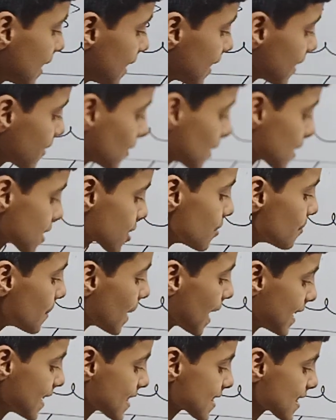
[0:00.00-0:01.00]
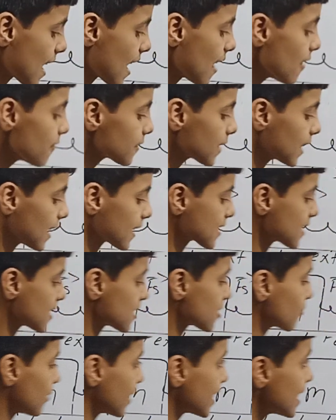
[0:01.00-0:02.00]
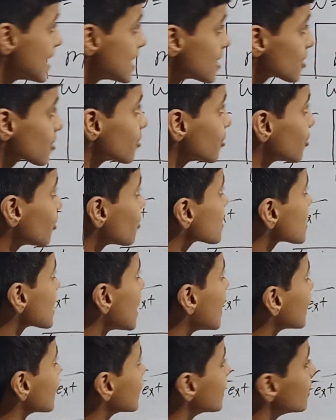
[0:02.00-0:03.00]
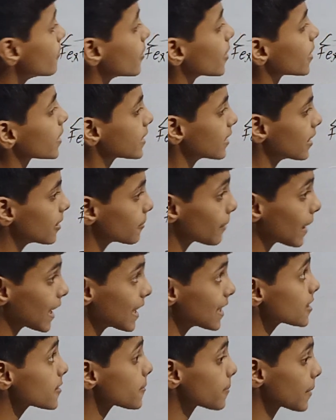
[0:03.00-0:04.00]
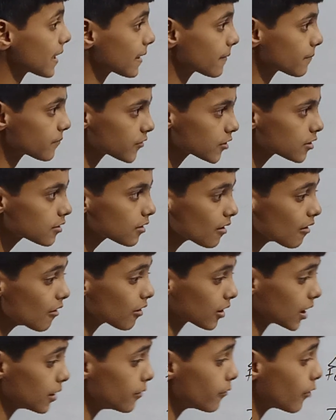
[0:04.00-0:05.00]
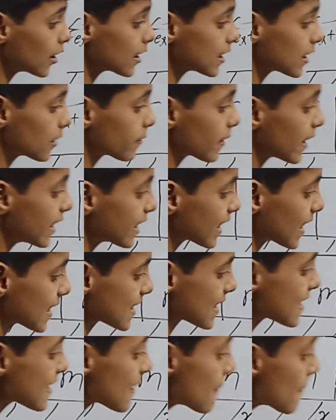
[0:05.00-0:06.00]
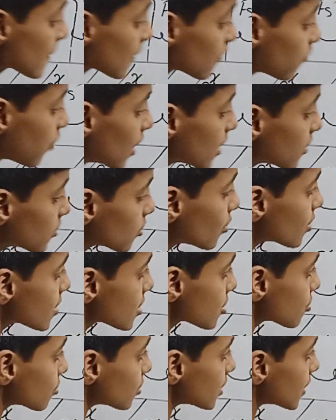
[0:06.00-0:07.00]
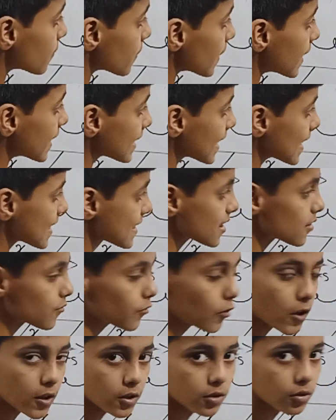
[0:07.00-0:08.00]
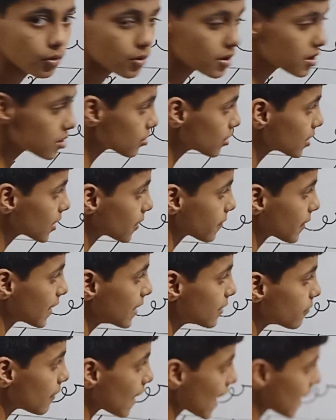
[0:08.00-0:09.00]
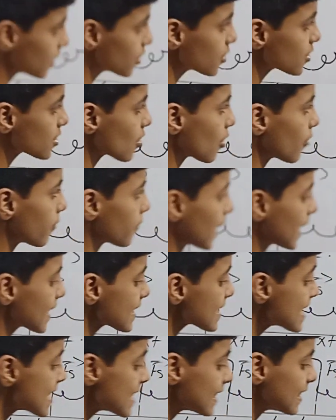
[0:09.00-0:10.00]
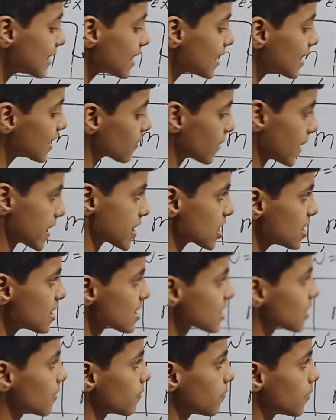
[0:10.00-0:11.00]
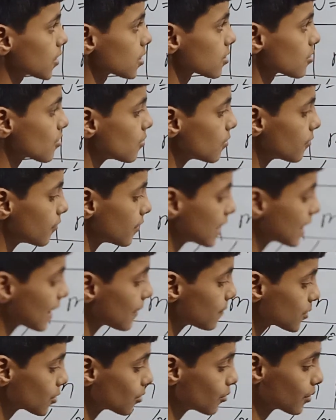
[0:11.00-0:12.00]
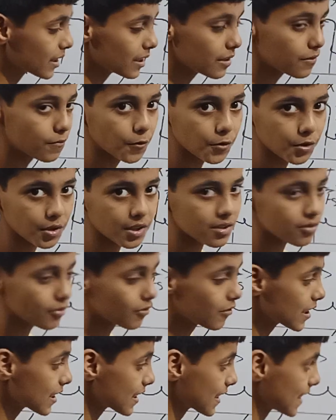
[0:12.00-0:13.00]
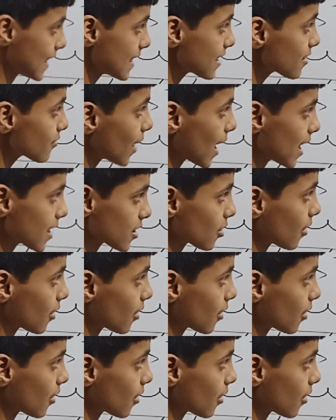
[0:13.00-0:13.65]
done equals to minus half kx square. So those are the work done by a spring. Okay, for different cases, for those two different cases, for those two different values of x, the equations differ. So we have to only focus over case while